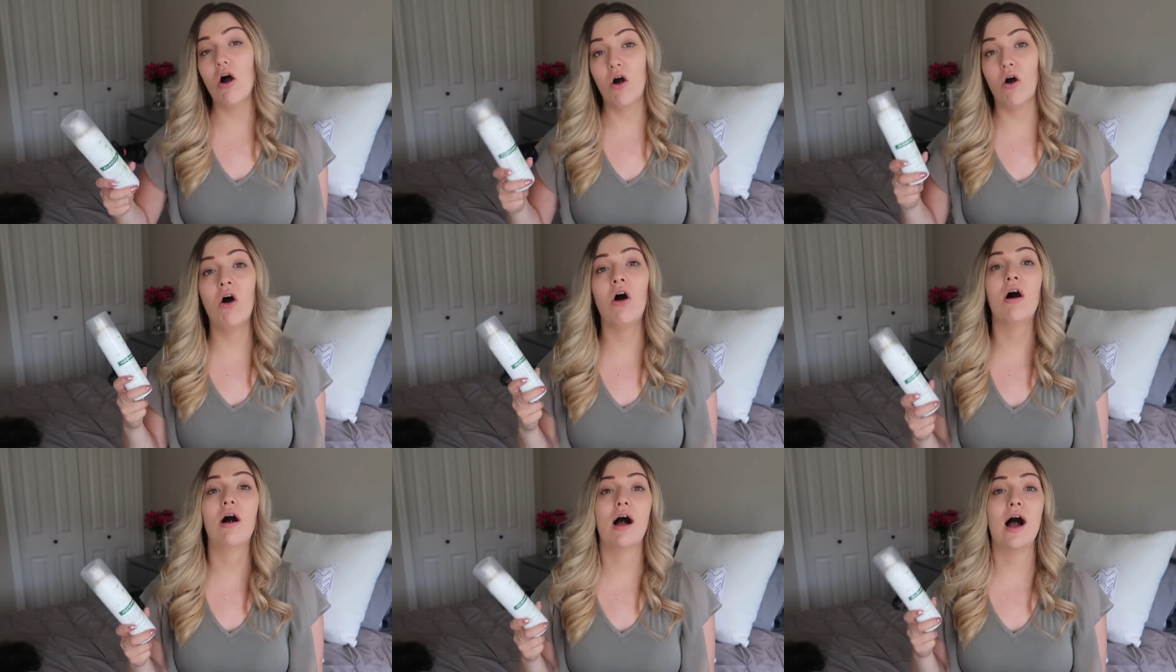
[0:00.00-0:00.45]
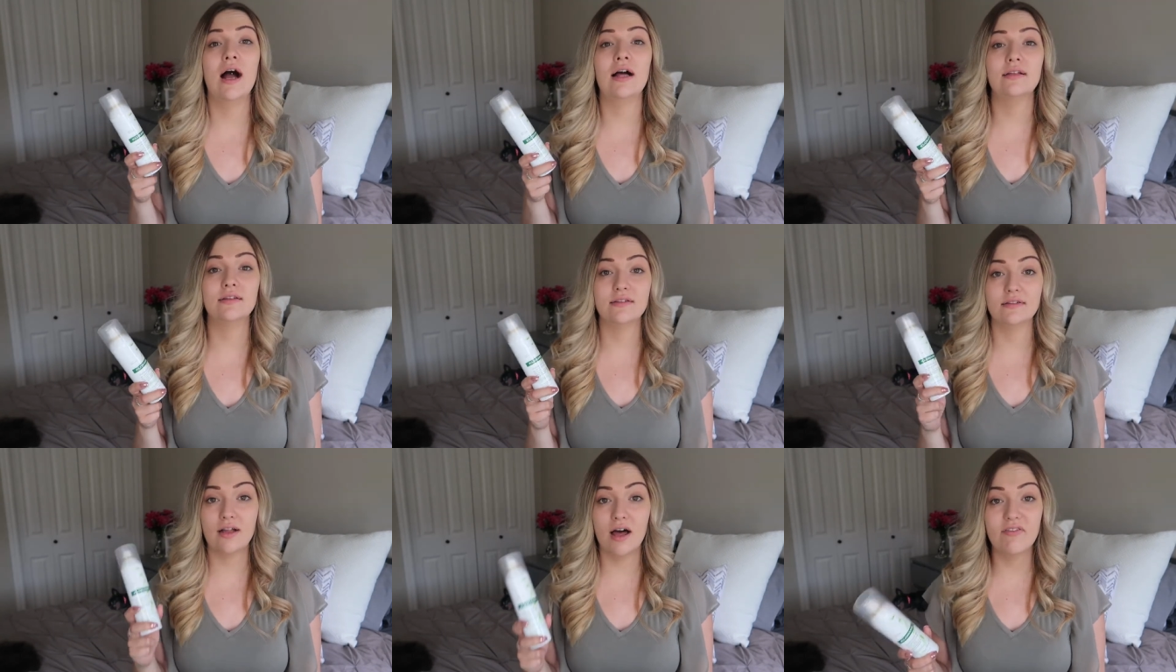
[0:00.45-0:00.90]
oh,
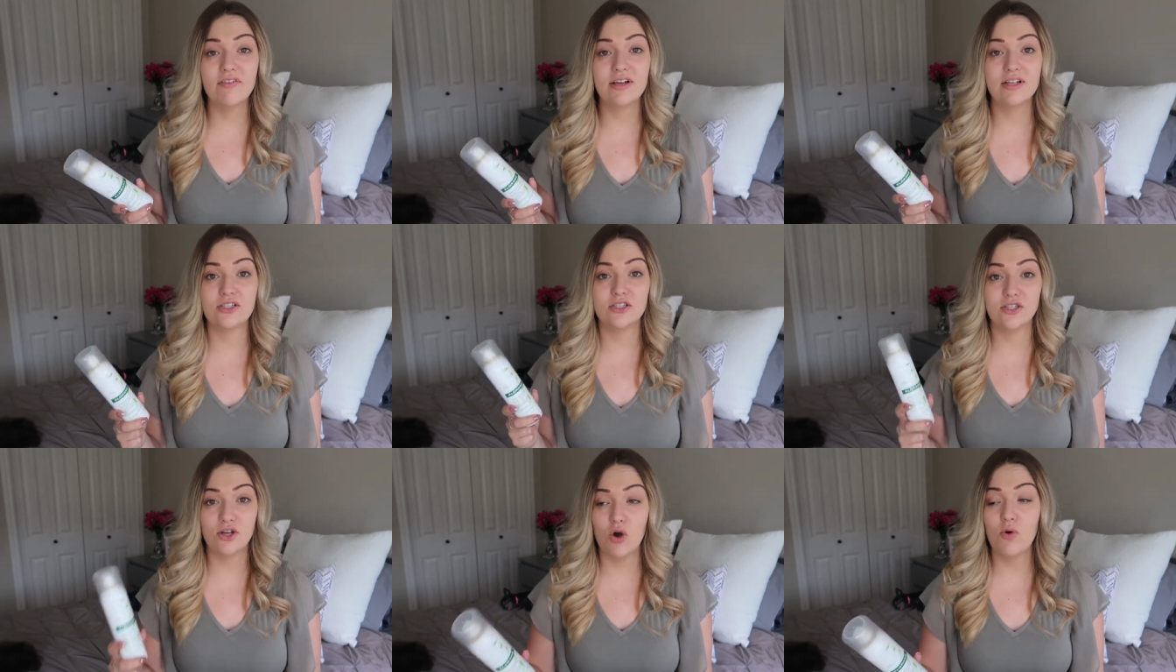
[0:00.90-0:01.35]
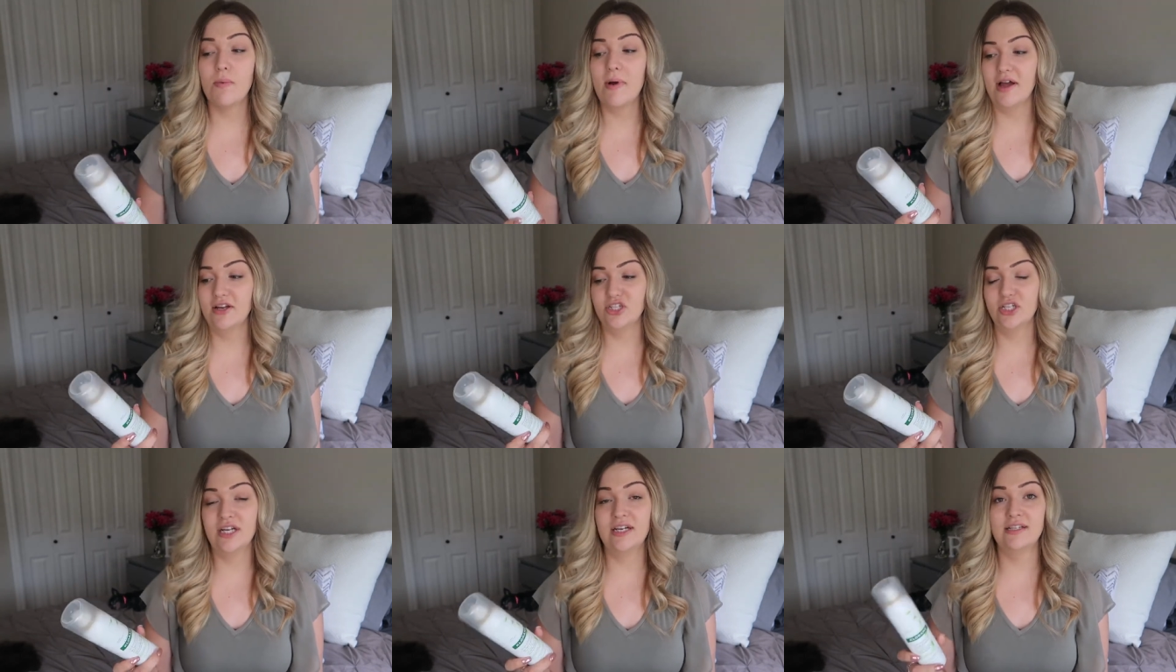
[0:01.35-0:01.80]
I love it so
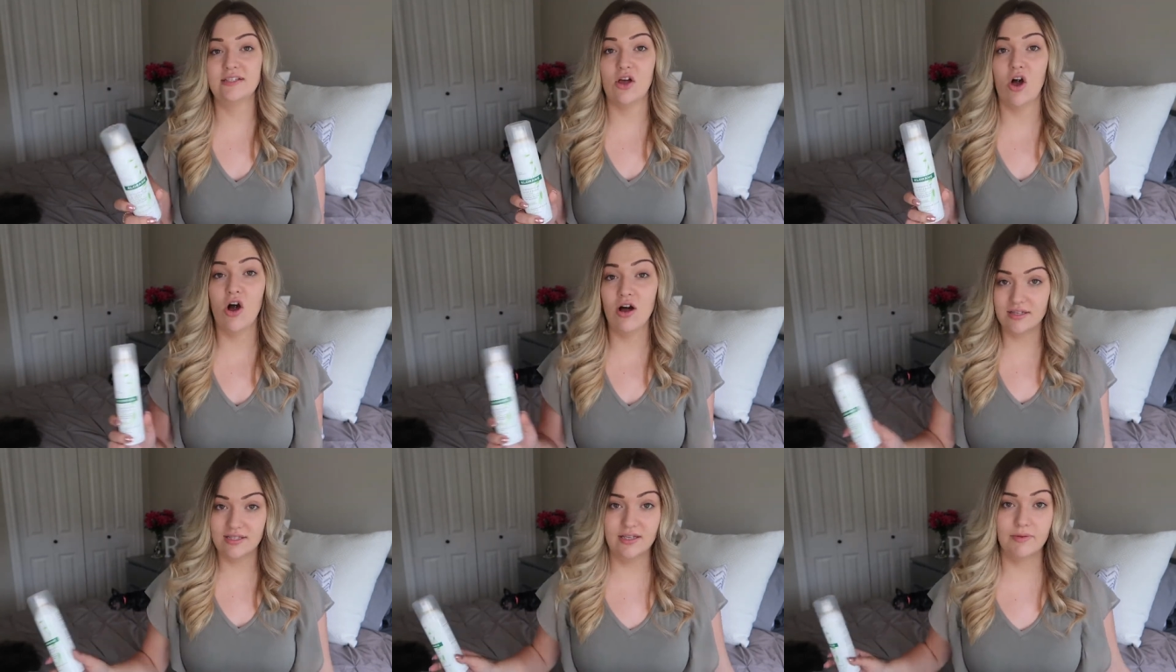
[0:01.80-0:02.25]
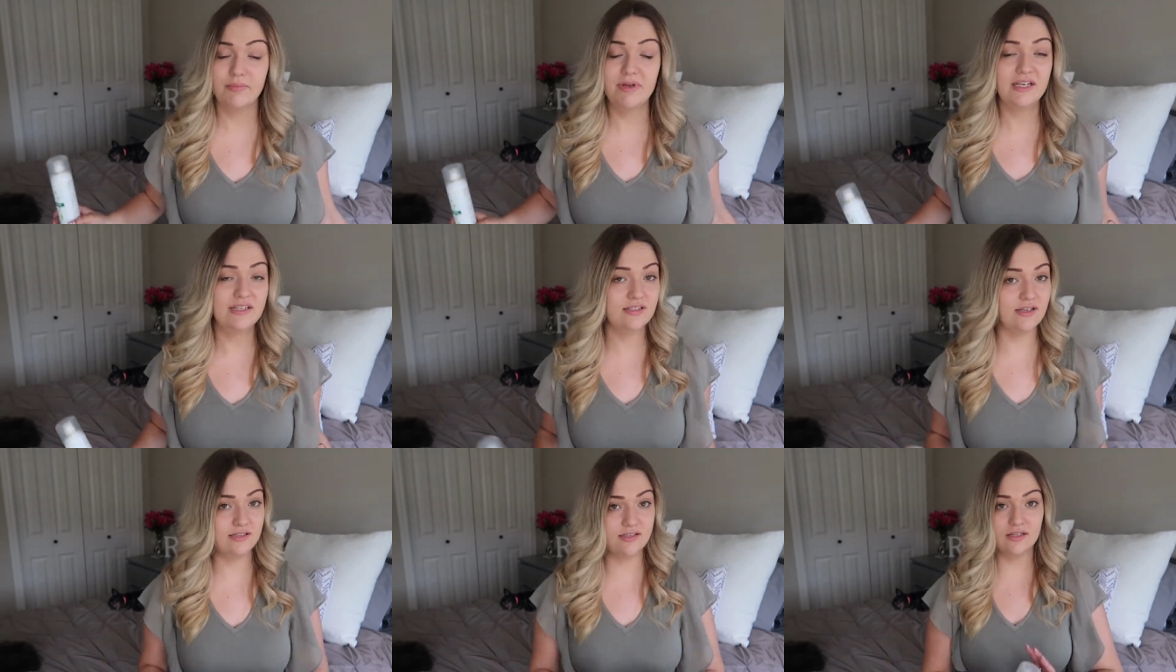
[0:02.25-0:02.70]
much. It is awesome.
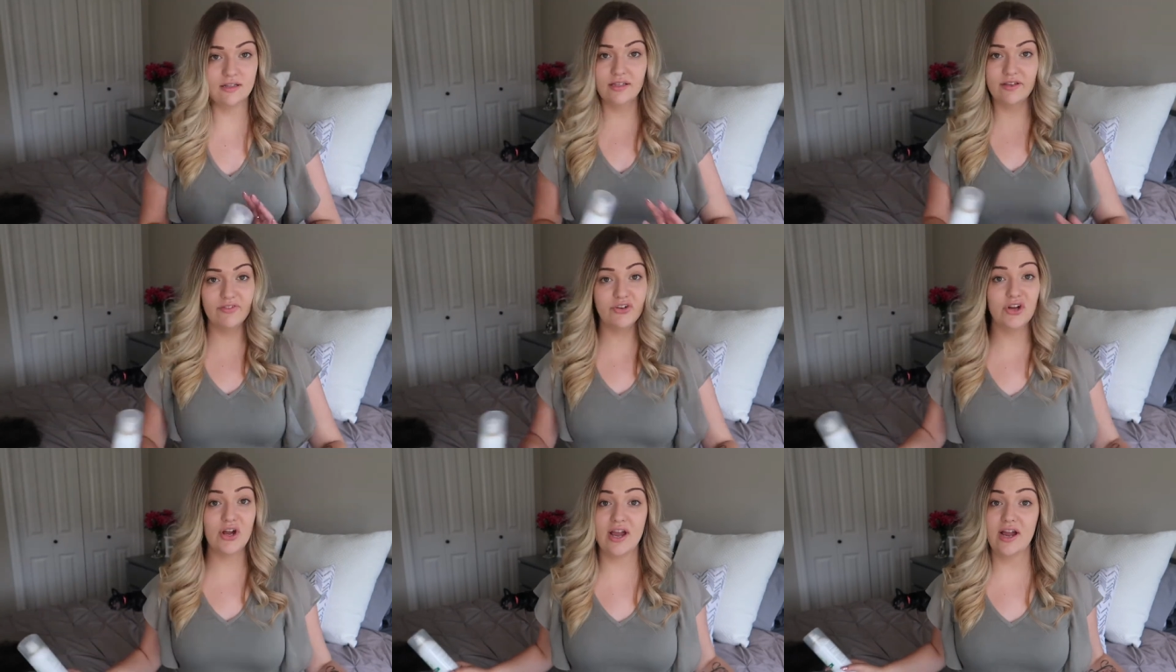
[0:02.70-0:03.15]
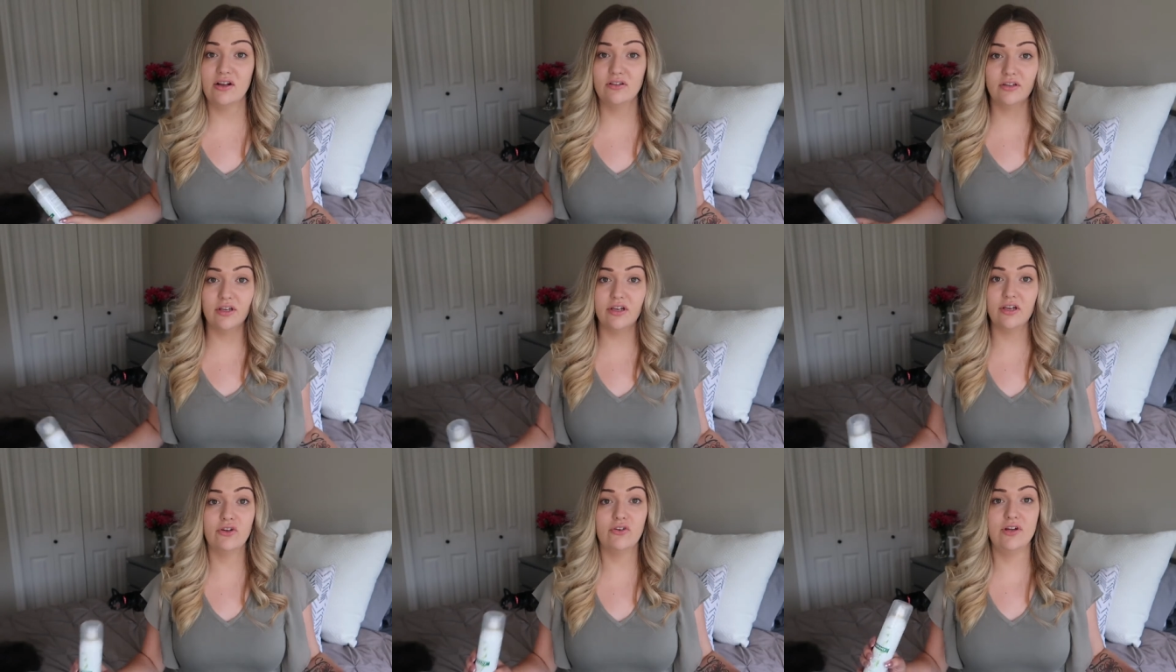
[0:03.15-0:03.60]
It doesn't leave your hair
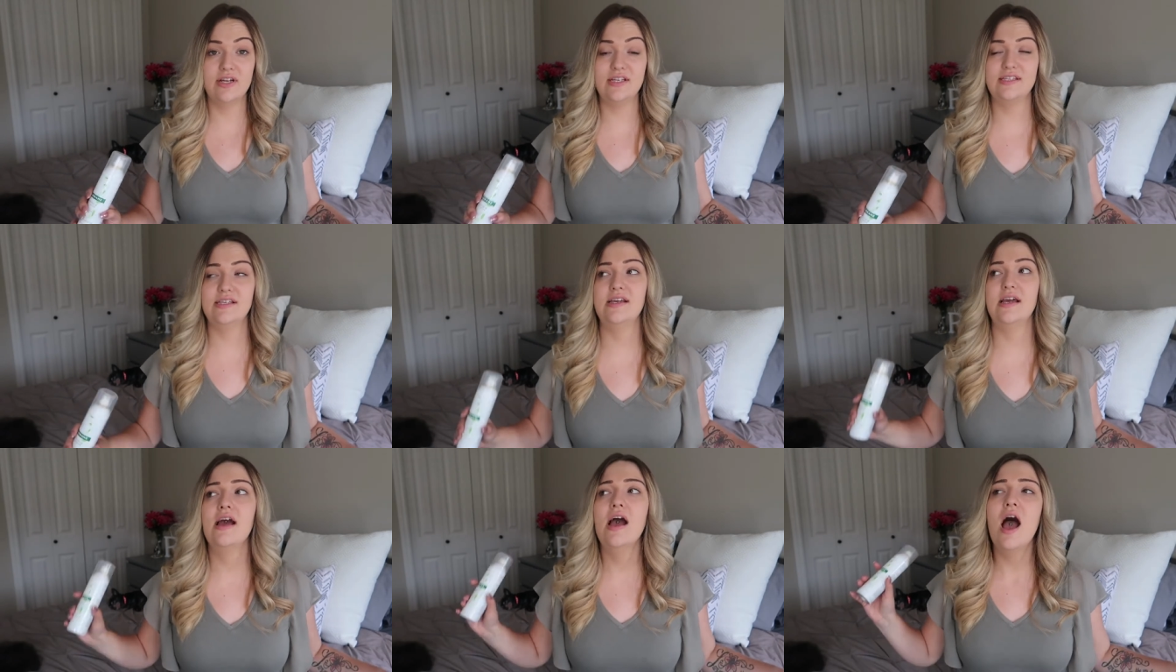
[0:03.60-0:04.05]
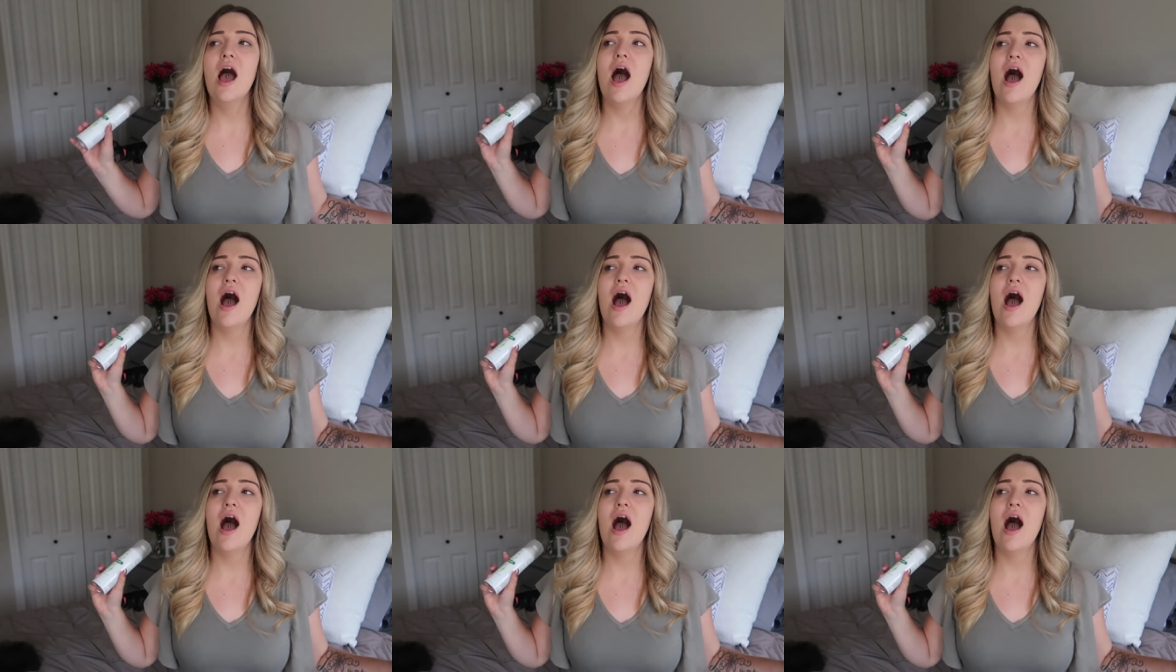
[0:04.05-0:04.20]
looking greasy.